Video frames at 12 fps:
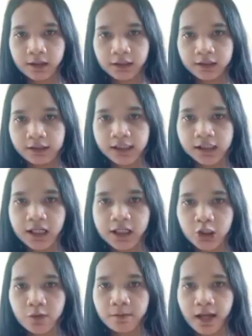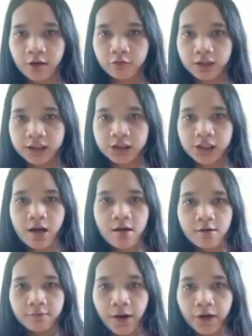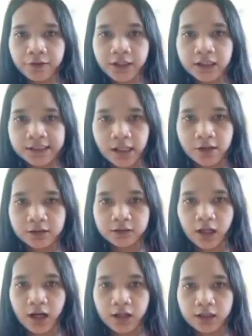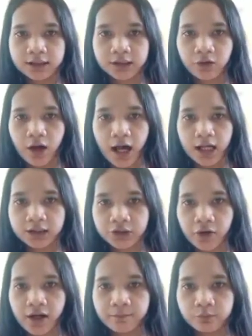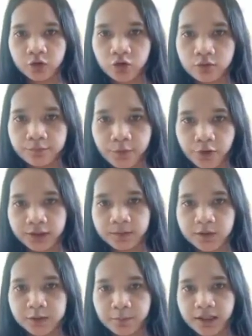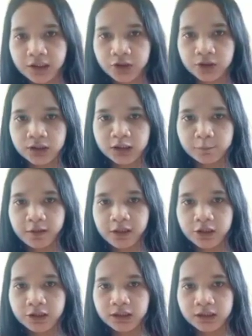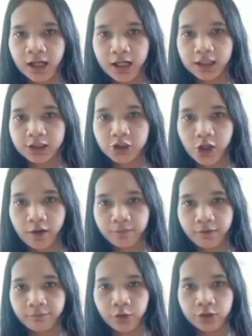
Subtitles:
In this case of language, varying sounds are ascribed to phonemes based on the speaker's knowledge of the